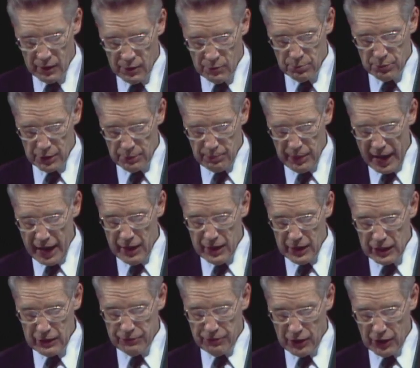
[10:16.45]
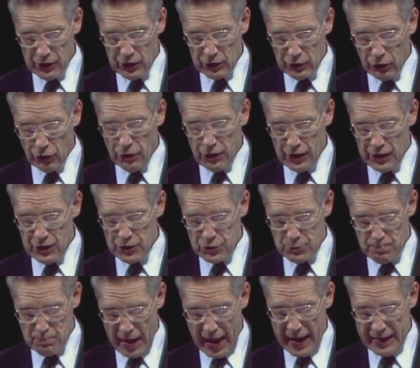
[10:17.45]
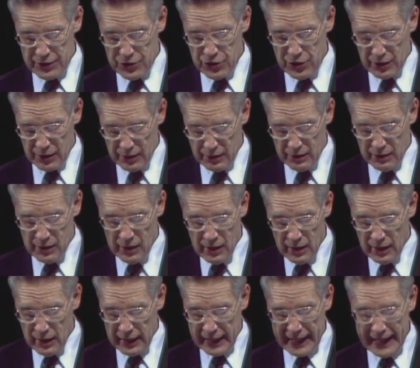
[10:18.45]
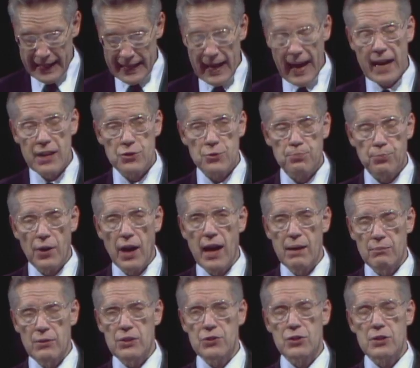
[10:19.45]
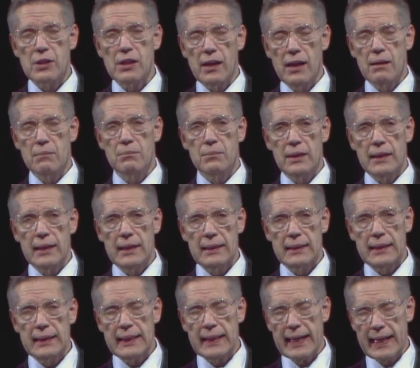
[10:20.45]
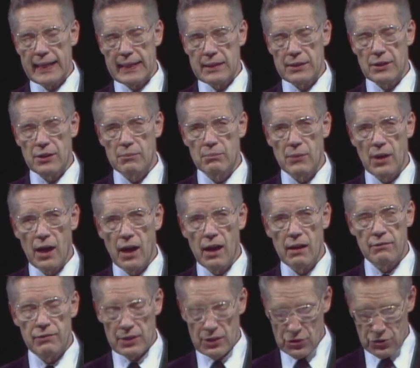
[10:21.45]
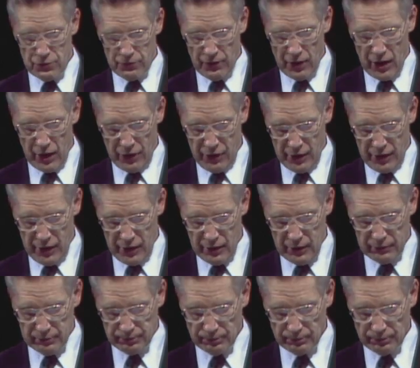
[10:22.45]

preparing for the glorious mansion he has promised them in the kingdom of his Father.